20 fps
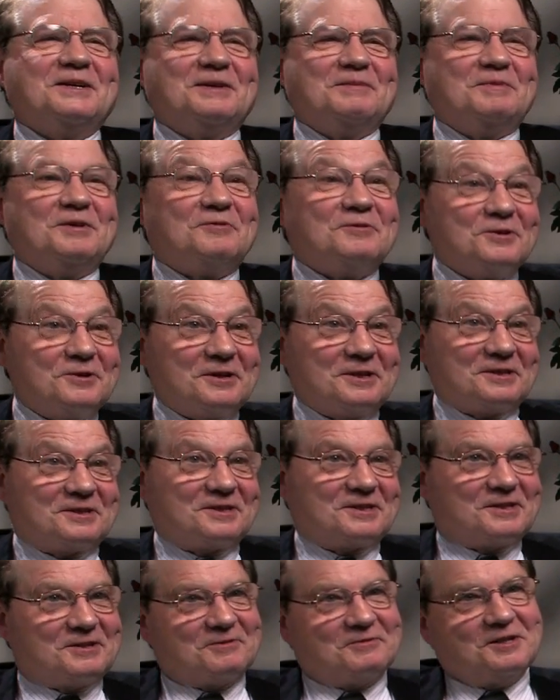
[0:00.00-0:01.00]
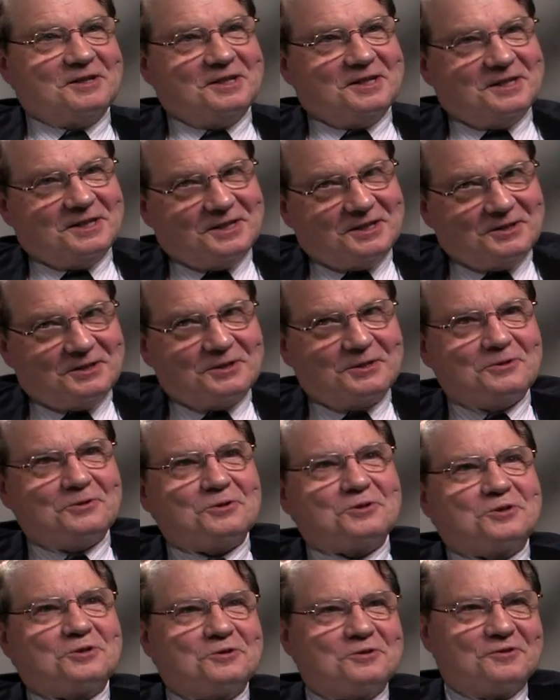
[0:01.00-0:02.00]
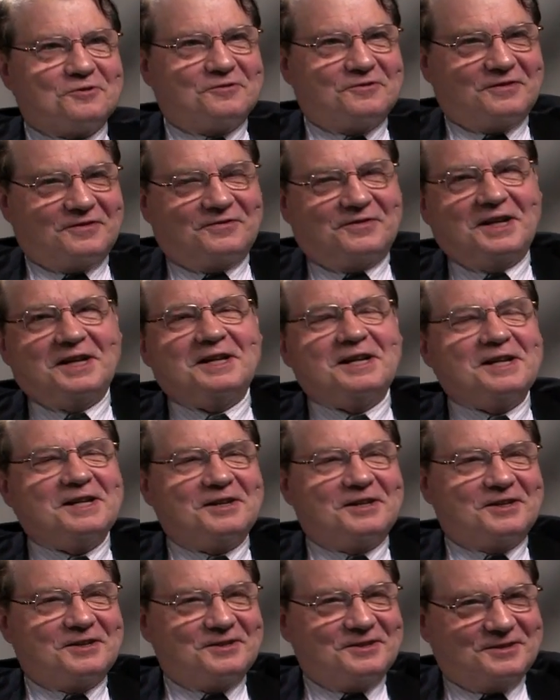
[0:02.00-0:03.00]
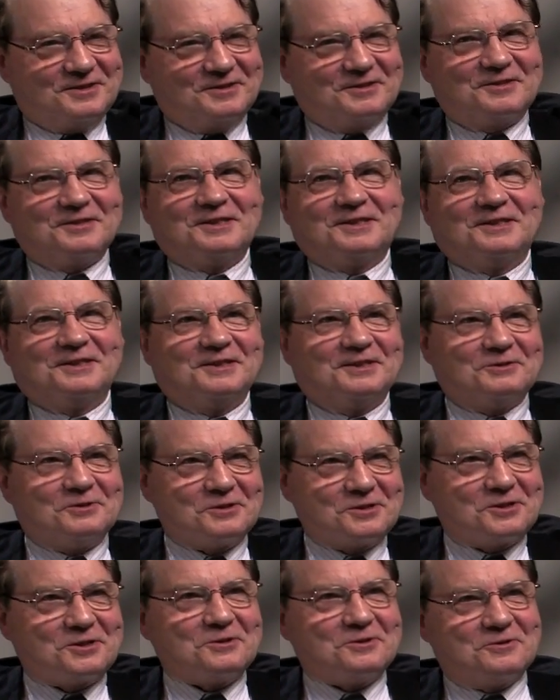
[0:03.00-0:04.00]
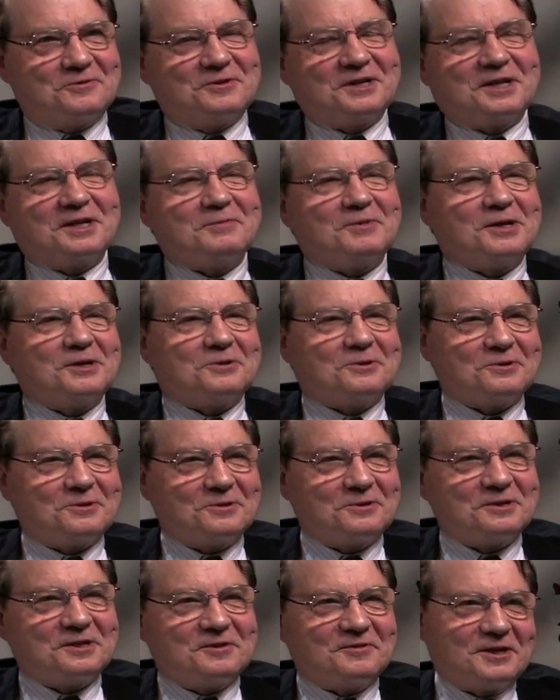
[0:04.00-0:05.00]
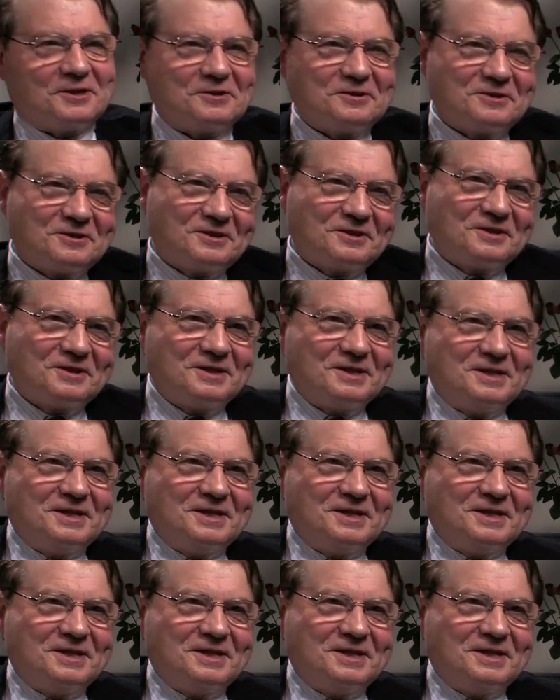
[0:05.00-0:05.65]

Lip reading: before us. We also finally also were able to grow the virus,